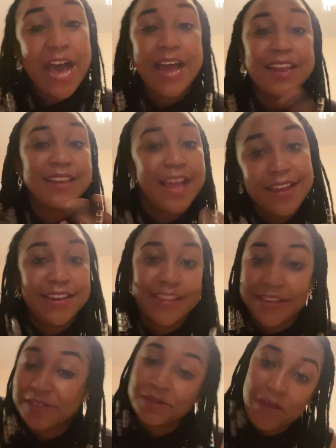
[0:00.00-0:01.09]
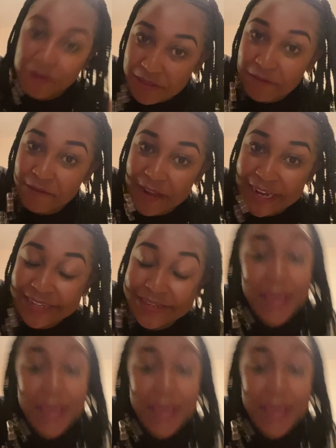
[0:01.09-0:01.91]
Hanani is going with a flight,